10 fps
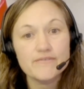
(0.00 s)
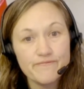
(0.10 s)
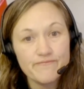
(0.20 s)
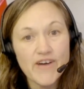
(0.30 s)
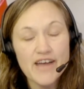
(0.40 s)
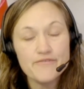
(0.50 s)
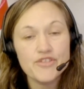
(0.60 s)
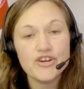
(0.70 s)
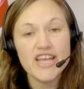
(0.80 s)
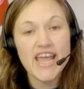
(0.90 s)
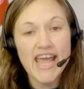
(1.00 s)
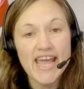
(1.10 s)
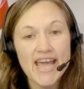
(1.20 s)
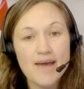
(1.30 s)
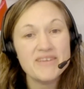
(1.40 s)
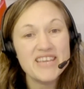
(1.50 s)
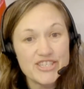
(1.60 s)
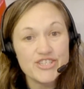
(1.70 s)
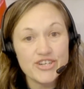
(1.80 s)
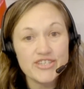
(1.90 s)
5:30 a.m.
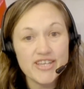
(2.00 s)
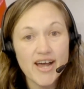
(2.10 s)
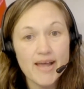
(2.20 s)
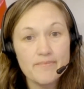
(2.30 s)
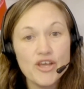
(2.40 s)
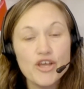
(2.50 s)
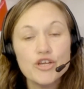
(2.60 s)
Eastern Time